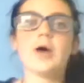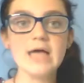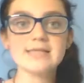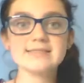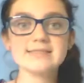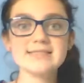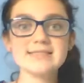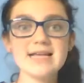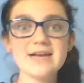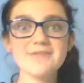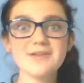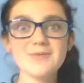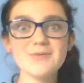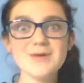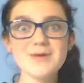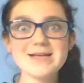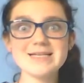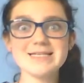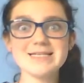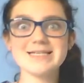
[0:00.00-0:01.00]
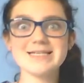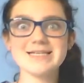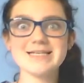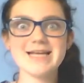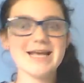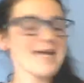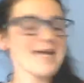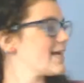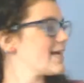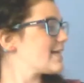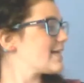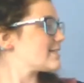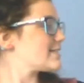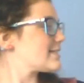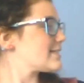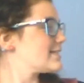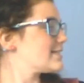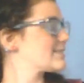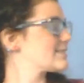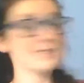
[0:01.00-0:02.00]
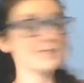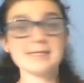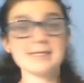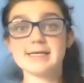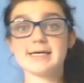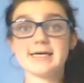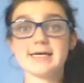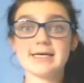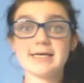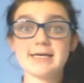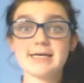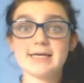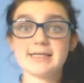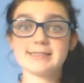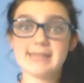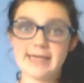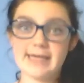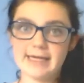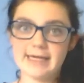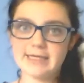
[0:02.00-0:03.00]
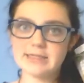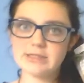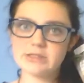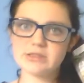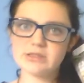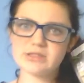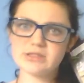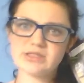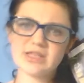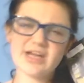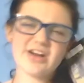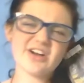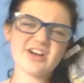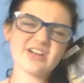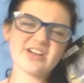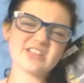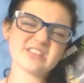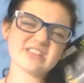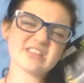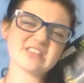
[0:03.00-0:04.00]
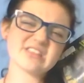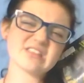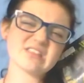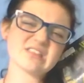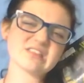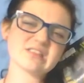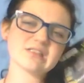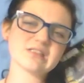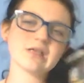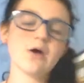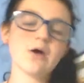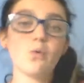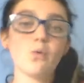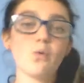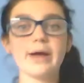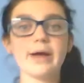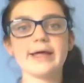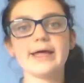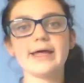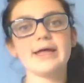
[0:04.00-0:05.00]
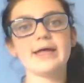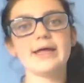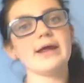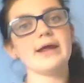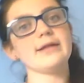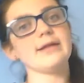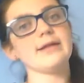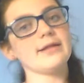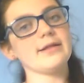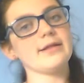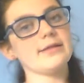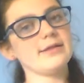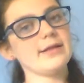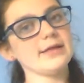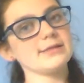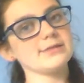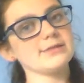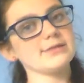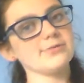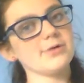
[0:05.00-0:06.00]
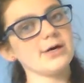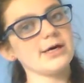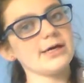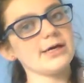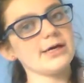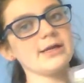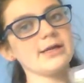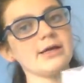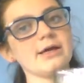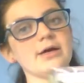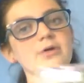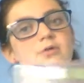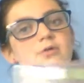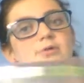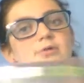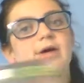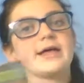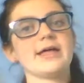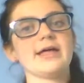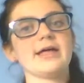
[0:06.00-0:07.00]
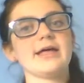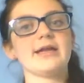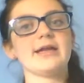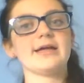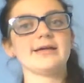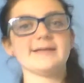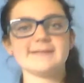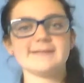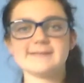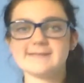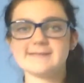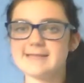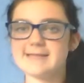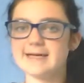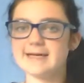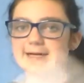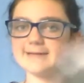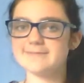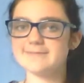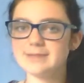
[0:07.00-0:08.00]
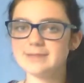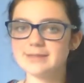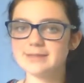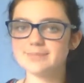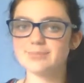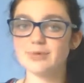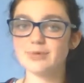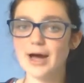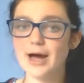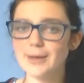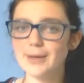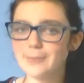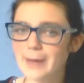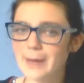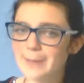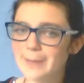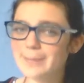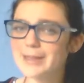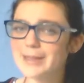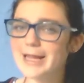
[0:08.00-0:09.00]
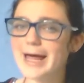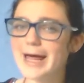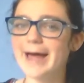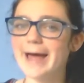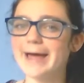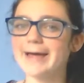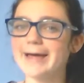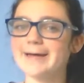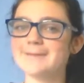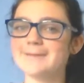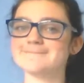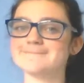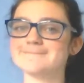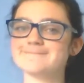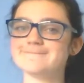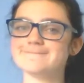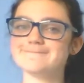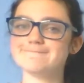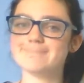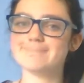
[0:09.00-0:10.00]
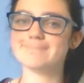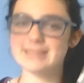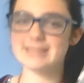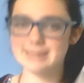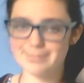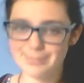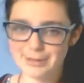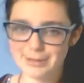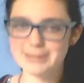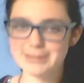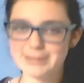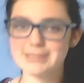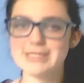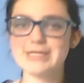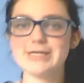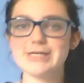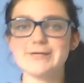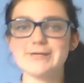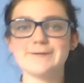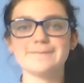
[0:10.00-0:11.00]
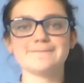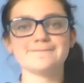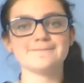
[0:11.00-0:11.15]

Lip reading: Son of a Witch. It is the second. There is Wicked, and then this one. Wicked is the Broadway play, but it's a book too,